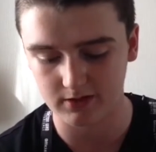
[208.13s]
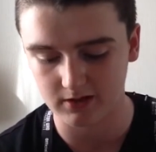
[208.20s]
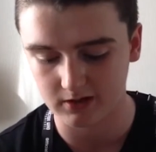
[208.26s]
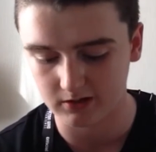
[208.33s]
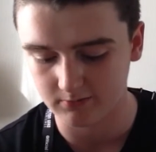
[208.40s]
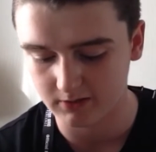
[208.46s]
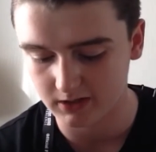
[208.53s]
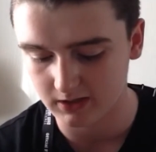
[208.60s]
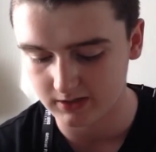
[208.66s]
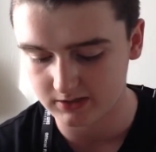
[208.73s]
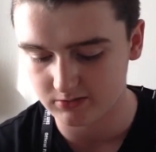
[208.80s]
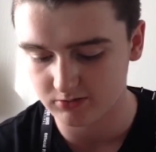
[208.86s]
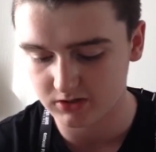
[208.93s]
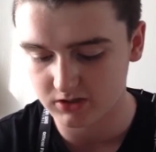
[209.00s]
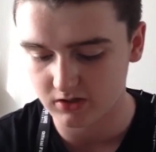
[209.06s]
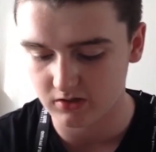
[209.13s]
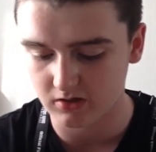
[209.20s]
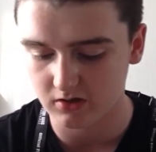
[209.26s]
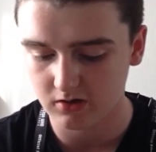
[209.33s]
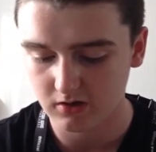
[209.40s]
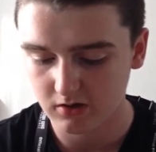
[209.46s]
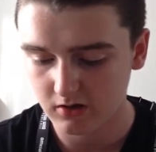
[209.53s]
They're going to be next to each other.
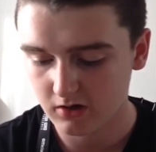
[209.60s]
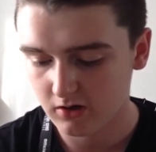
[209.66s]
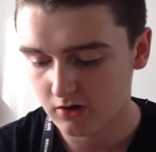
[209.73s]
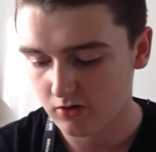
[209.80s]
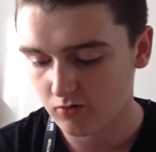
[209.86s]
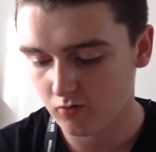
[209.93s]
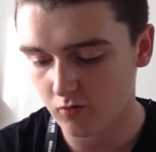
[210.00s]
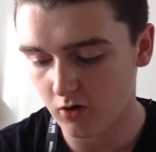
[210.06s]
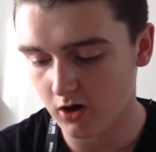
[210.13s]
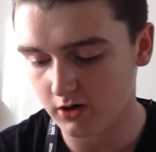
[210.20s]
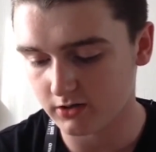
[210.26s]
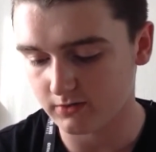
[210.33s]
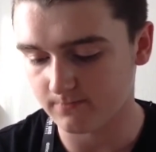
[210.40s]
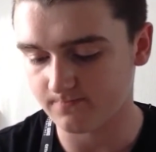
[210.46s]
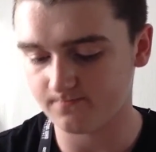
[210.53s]
One,